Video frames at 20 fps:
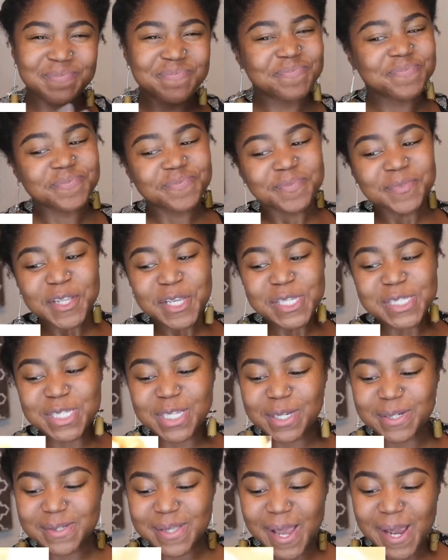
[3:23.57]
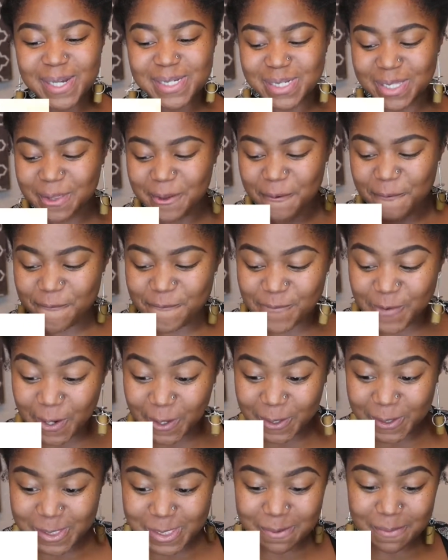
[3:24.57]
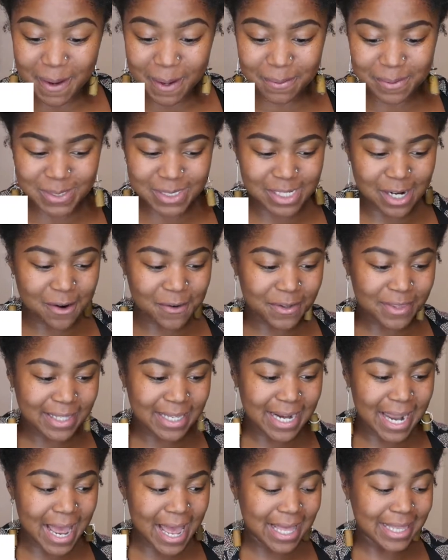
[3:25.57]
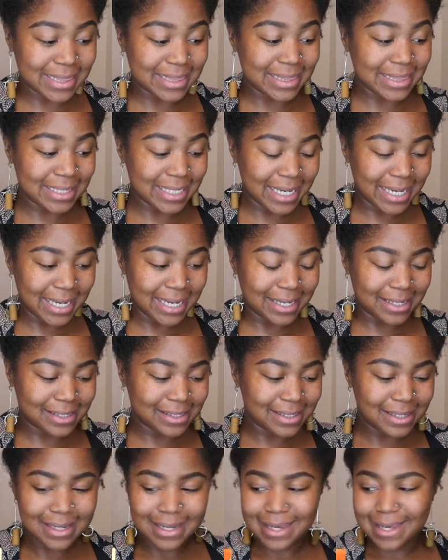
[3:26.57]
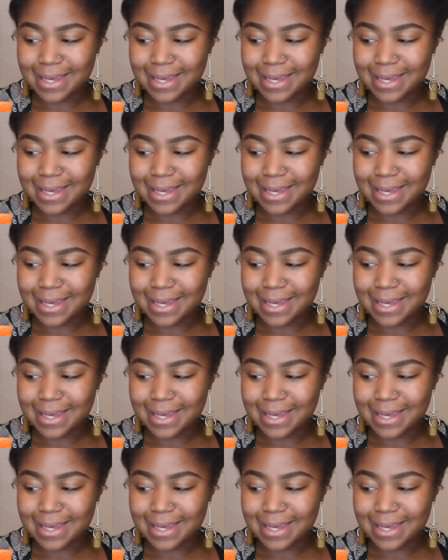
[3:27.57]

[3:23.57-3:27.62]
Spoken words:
So that was actually the first baby shower that I led.